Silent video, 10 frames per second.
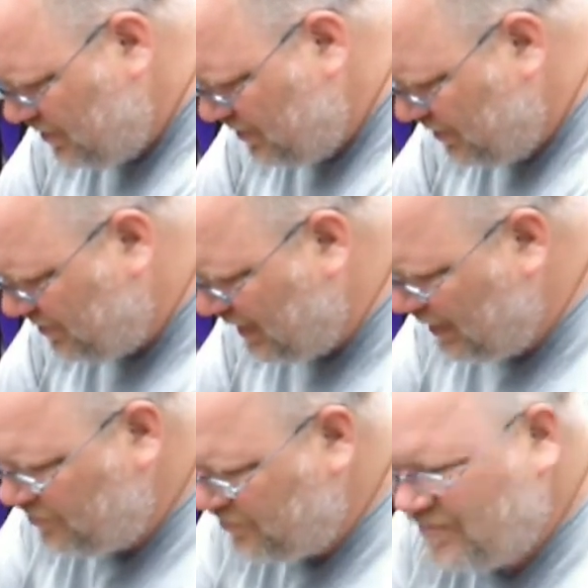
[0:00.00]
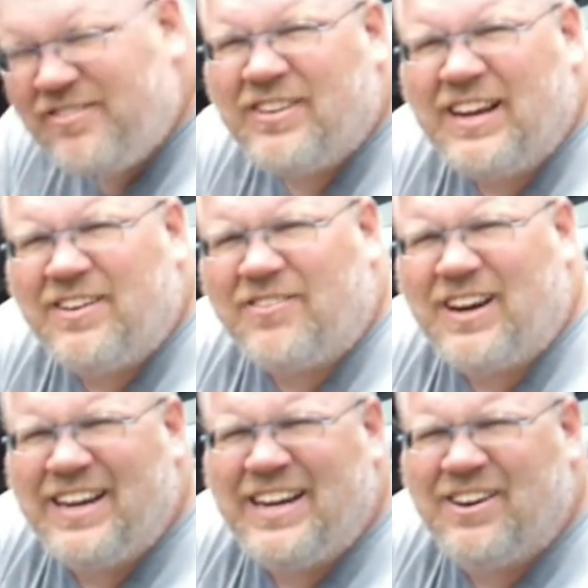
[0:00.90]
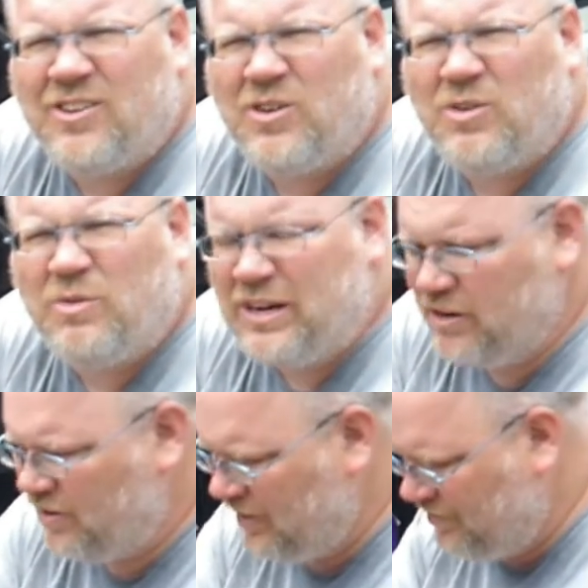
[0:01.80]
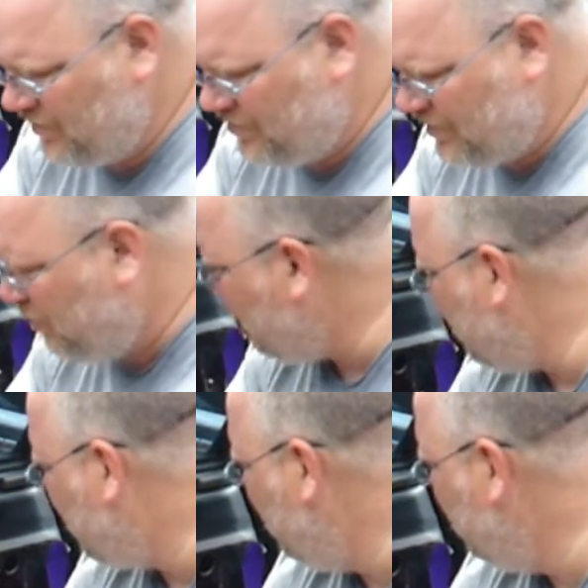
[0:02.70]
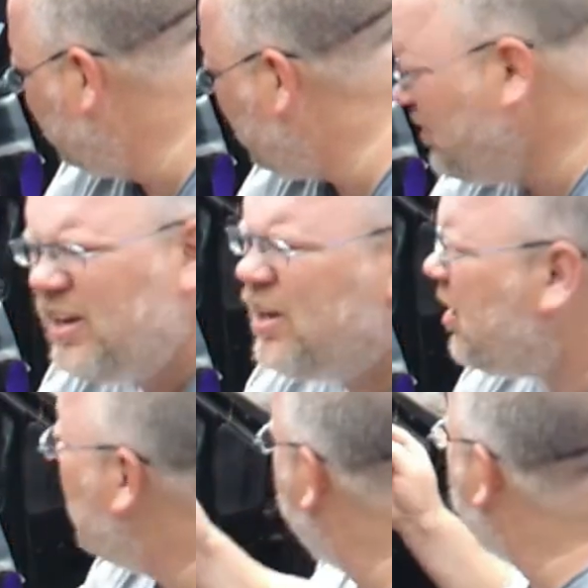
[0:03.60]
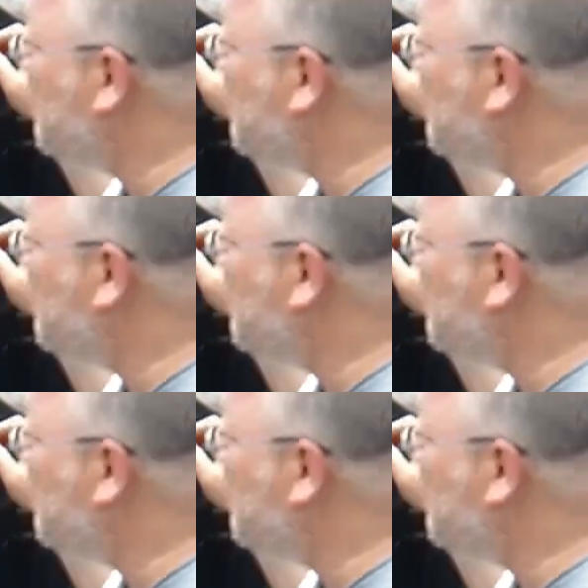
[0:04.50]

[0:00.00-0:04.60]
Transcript: It's got channel right here where your existing wire goes through. Oh, by